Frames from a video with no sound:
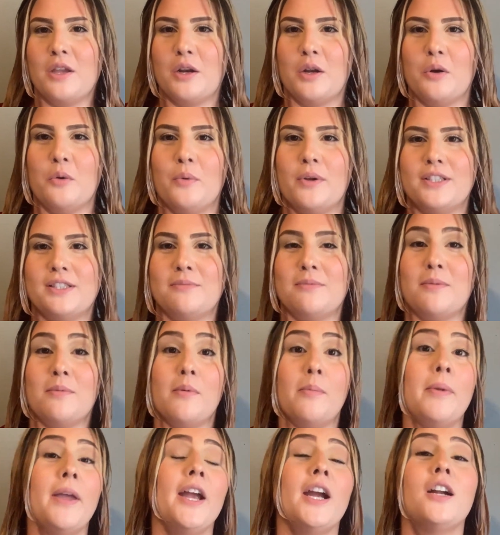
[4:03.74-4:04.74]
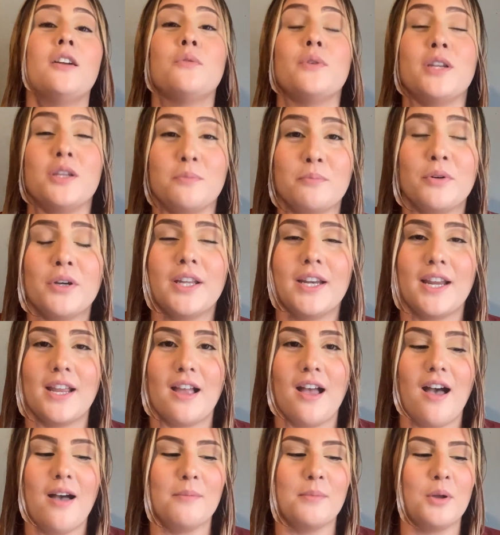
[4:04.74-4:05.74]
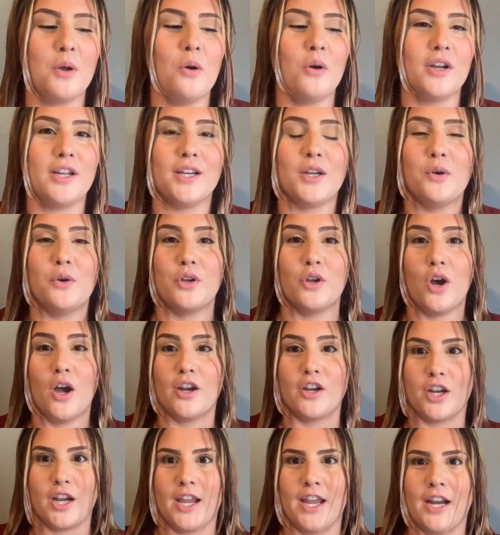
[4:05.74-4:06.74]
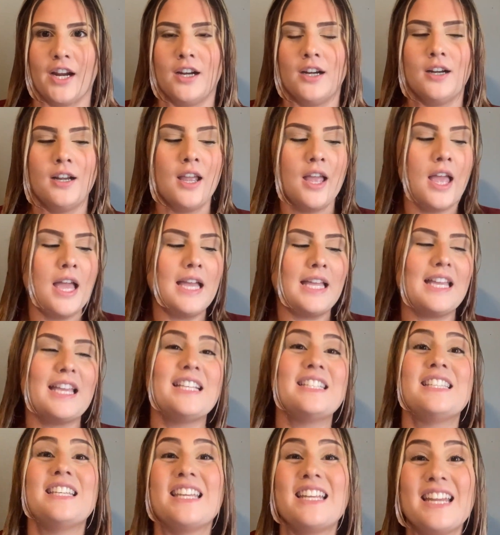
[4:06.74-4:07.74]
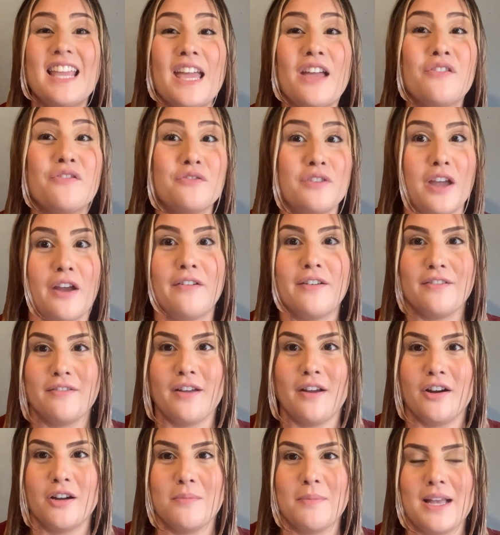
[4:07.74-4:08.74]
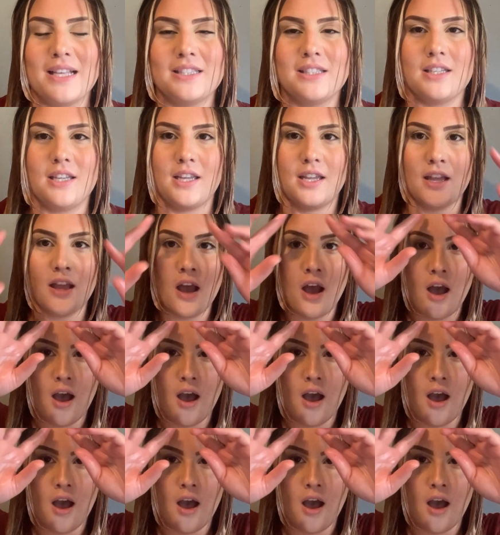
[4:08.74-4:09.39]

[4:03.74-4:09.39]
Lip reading: want to be prepared when you're putting coconut oil on your hair, because it can get very messy.